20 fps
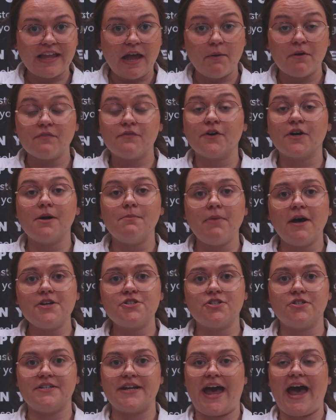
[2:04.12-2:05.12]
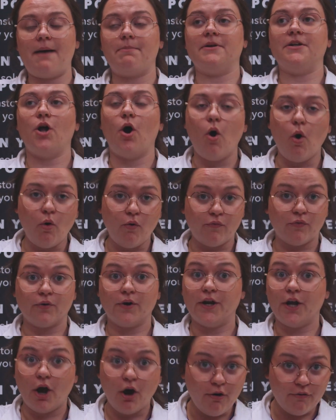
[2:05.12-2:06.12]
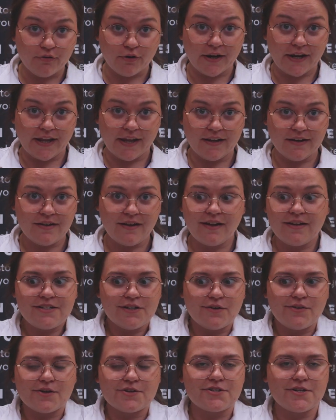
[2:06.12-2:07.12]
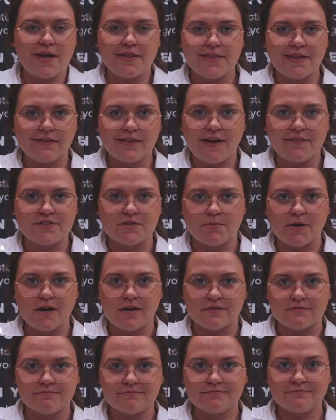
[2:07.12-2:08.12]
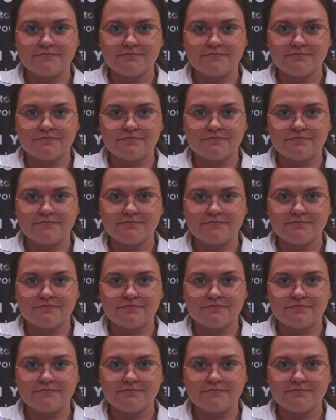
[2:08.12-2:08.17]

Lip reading: allowing for combustion to happen over and over again until there's nothing left to burn.